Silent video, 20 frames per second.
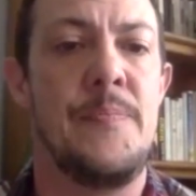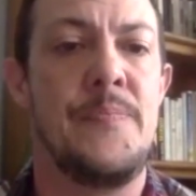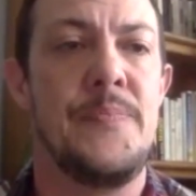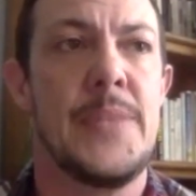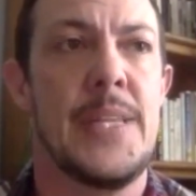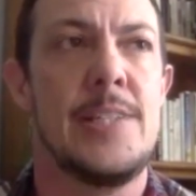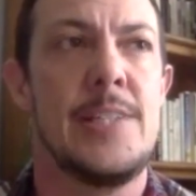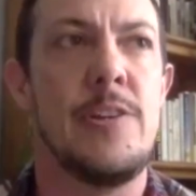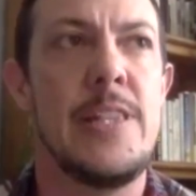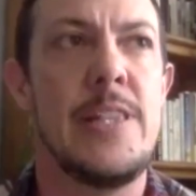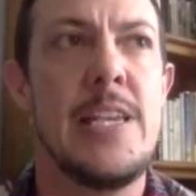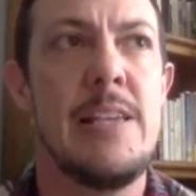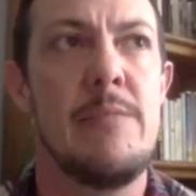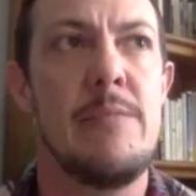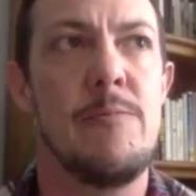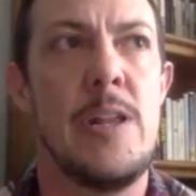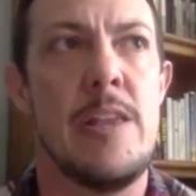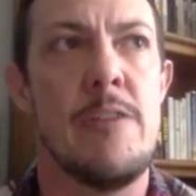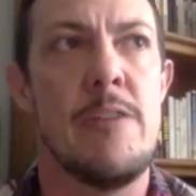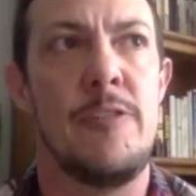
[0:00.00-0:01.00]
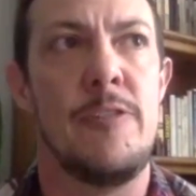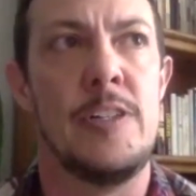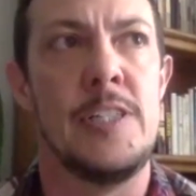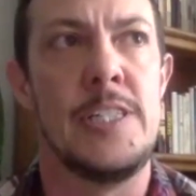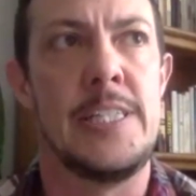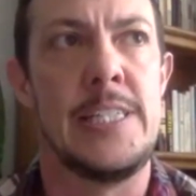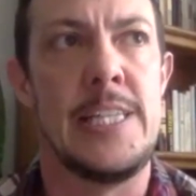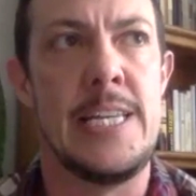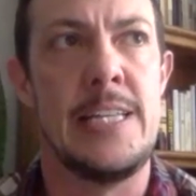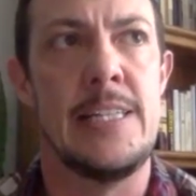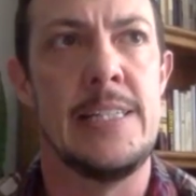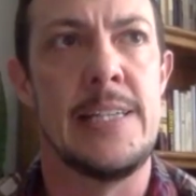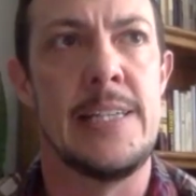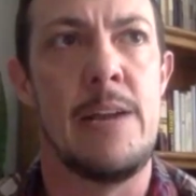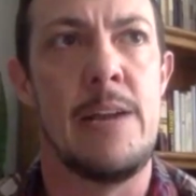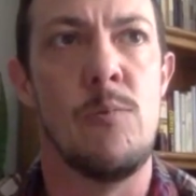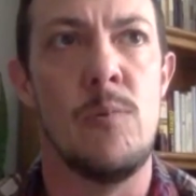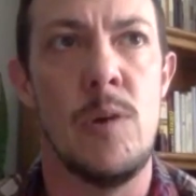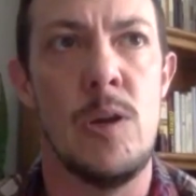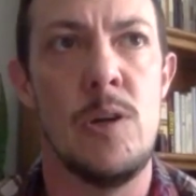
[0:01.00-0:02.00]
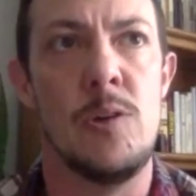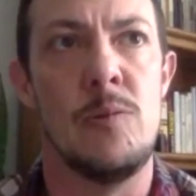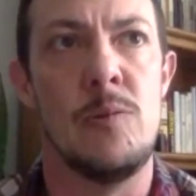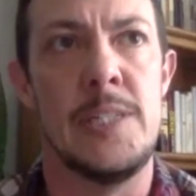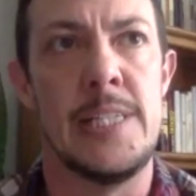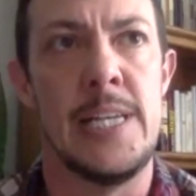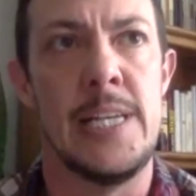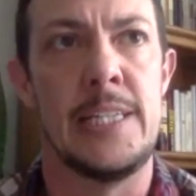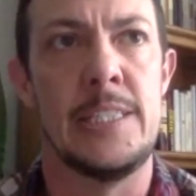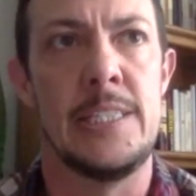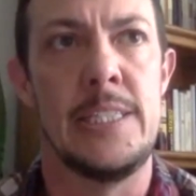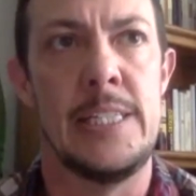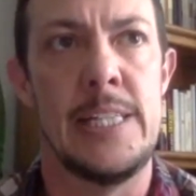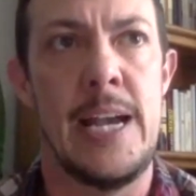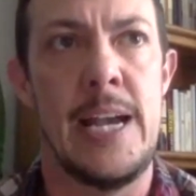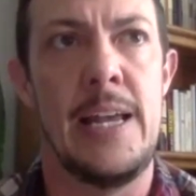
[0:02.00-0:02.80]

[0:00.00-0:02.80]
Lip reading: So I think one of the first scenes I wrote was actually